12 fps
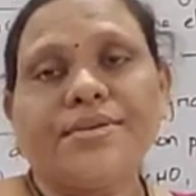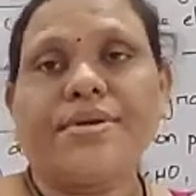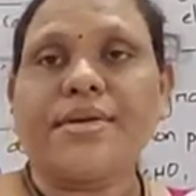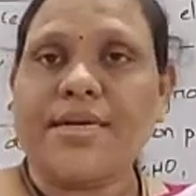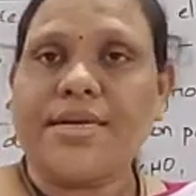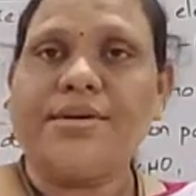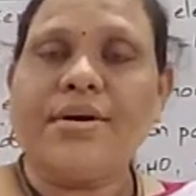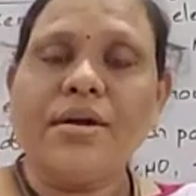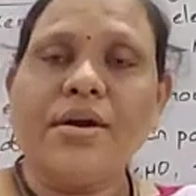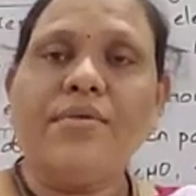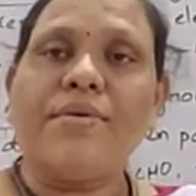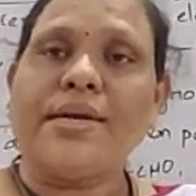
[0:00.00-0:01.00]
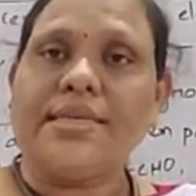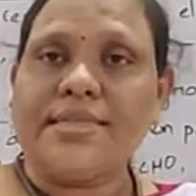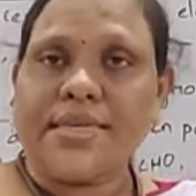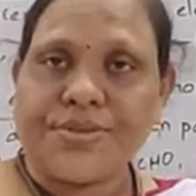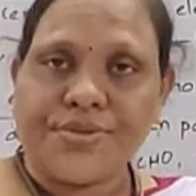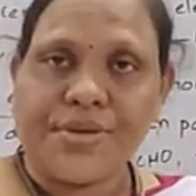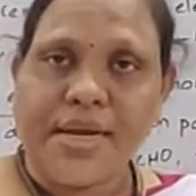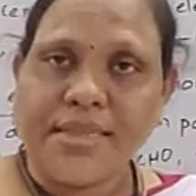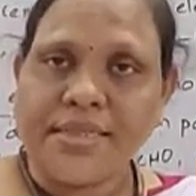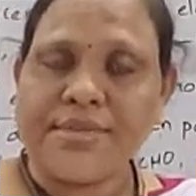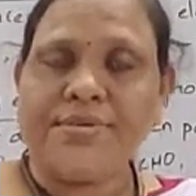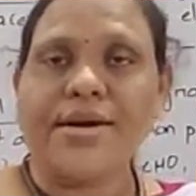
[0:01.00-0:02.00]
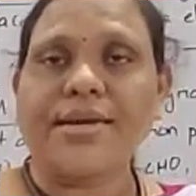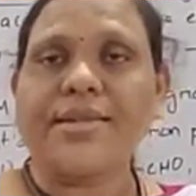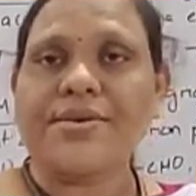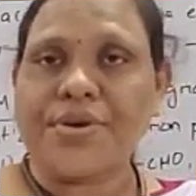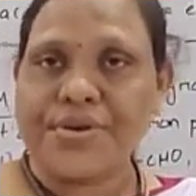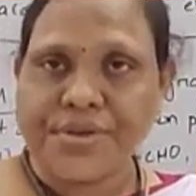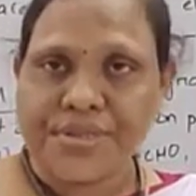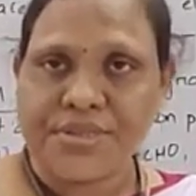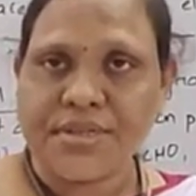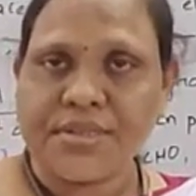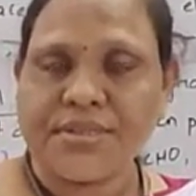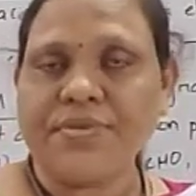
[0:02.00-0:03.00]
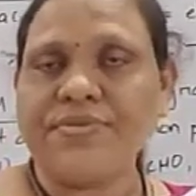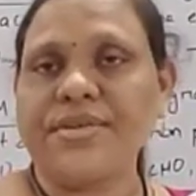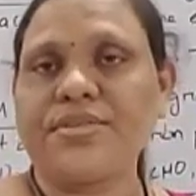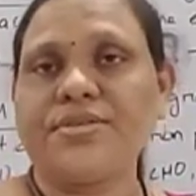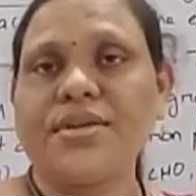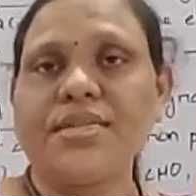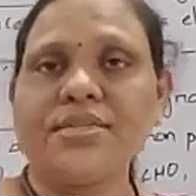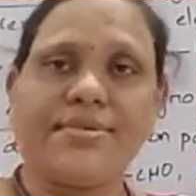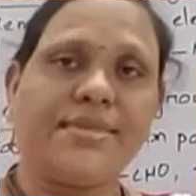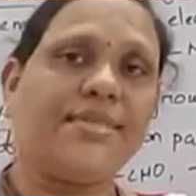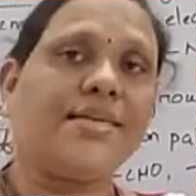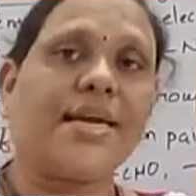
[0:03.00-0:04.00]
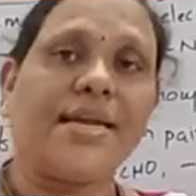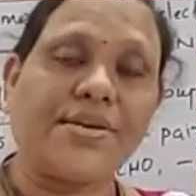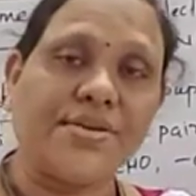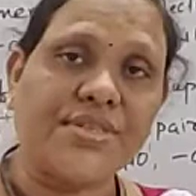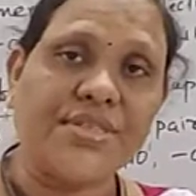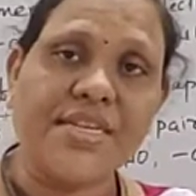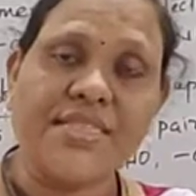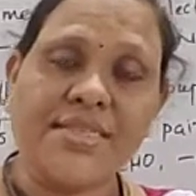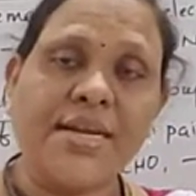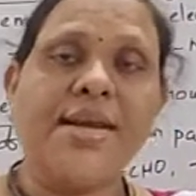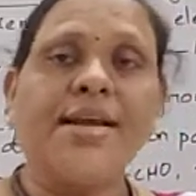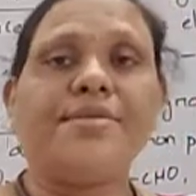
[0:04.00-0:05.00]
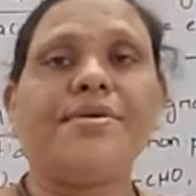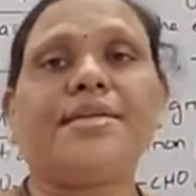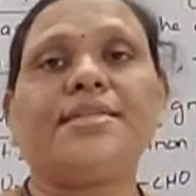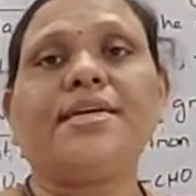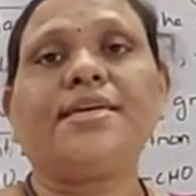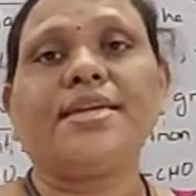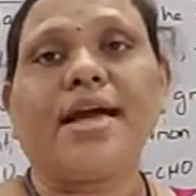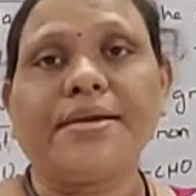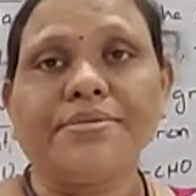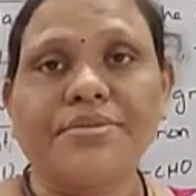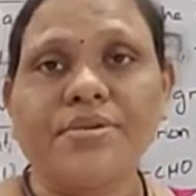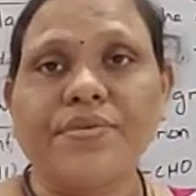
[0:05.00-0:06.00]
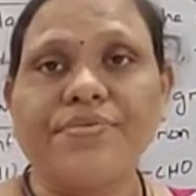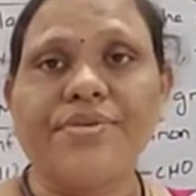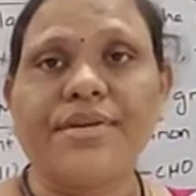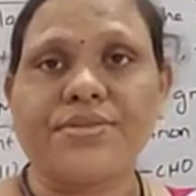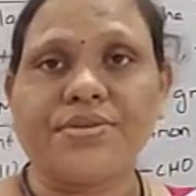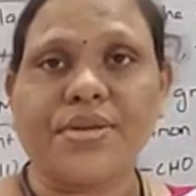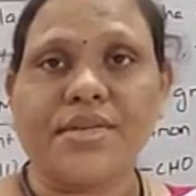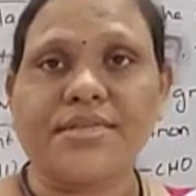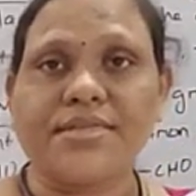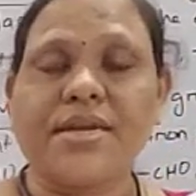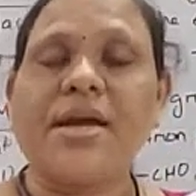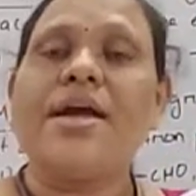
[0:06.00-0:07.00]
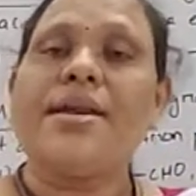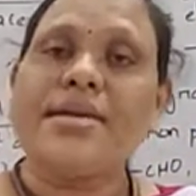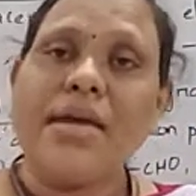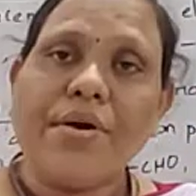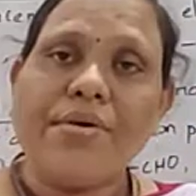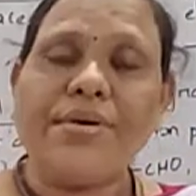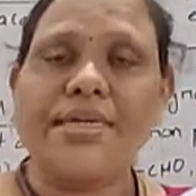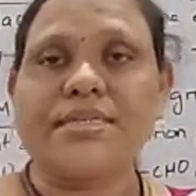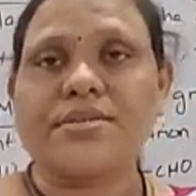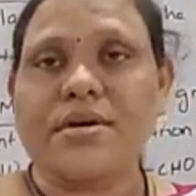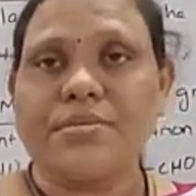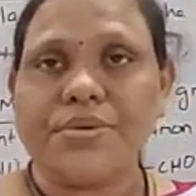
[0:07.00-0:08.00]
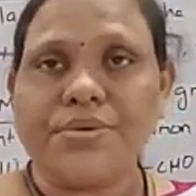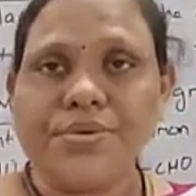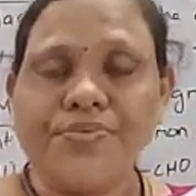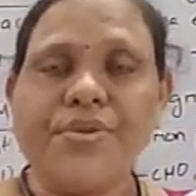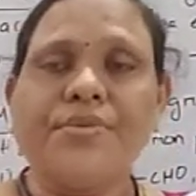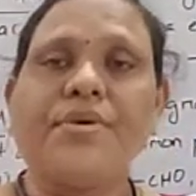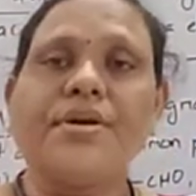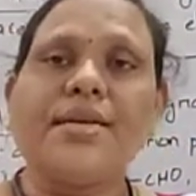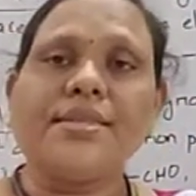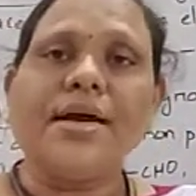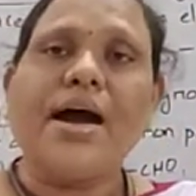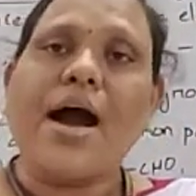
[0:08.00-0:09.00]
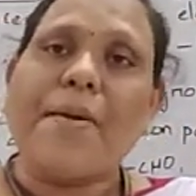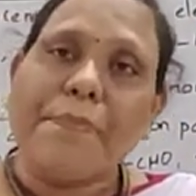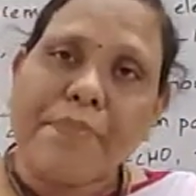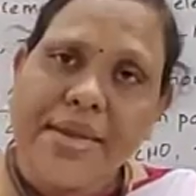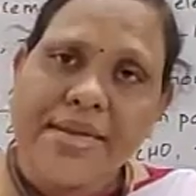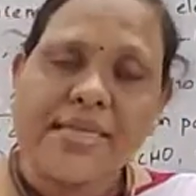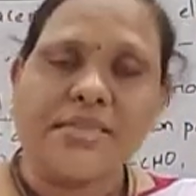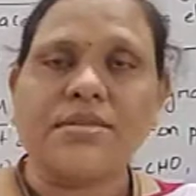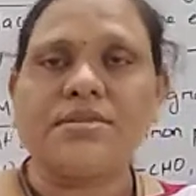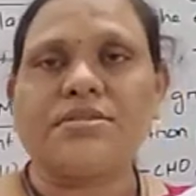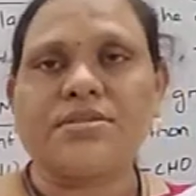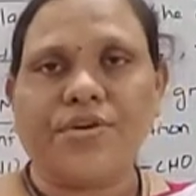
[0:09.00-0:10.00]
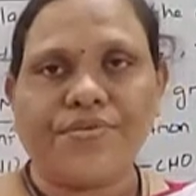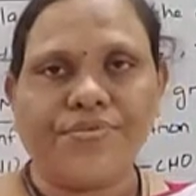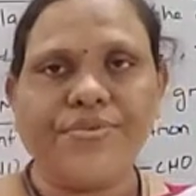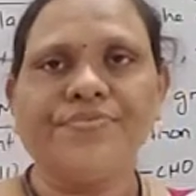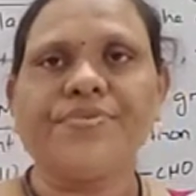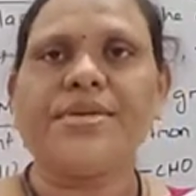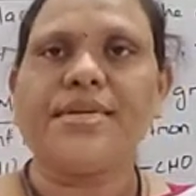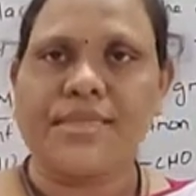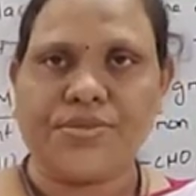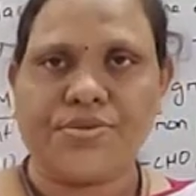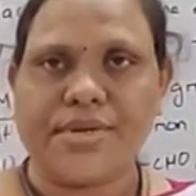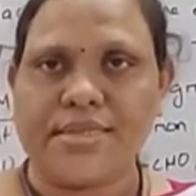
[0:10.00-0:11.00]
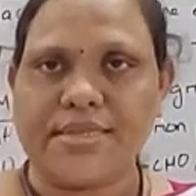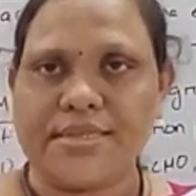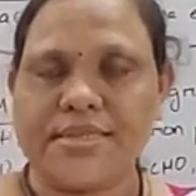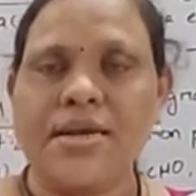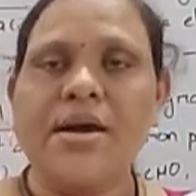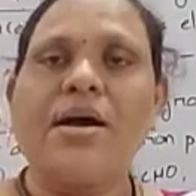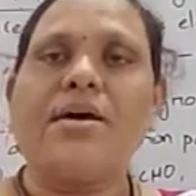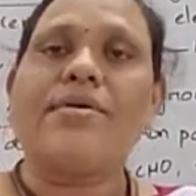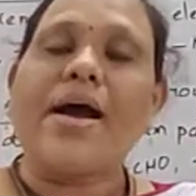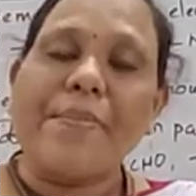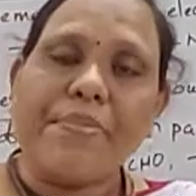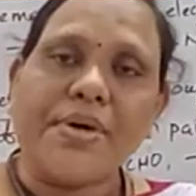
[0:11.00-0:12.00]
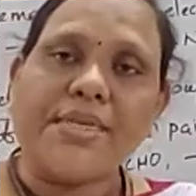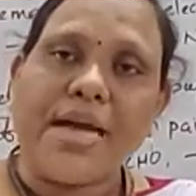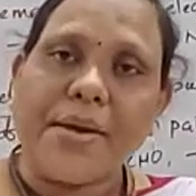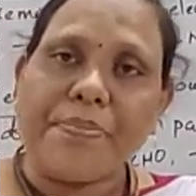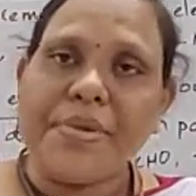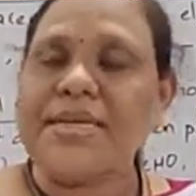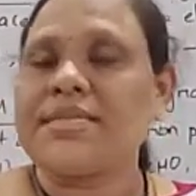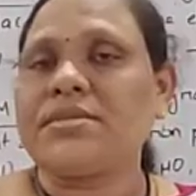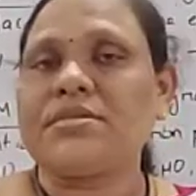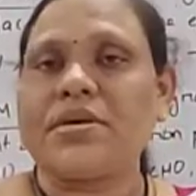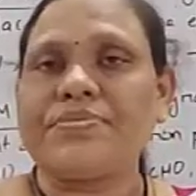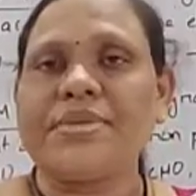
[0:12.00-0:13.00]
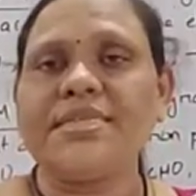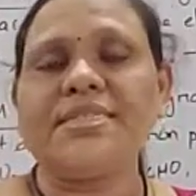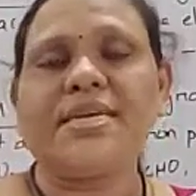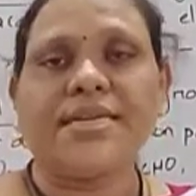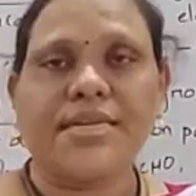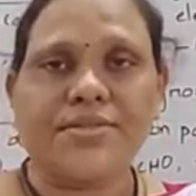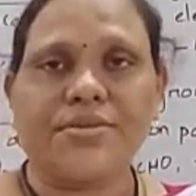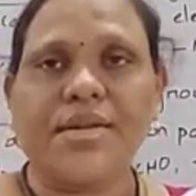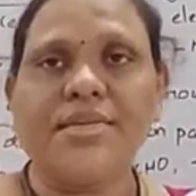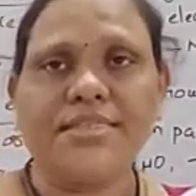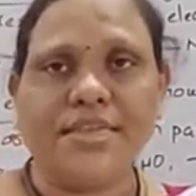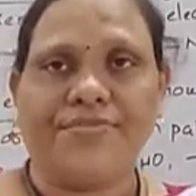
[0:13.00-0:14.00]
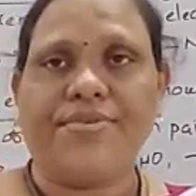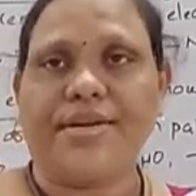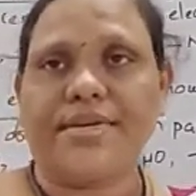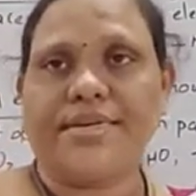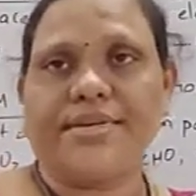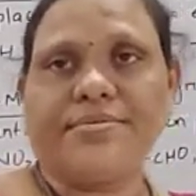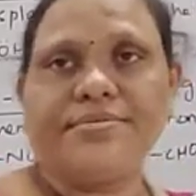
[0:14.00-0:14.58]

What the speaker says: you are clear what is resonance, what are the conditions of resonance, what is the characteristics, and what are the types of resonance. Now next come to what are the applications of resonance, or what the application of this resonance effect.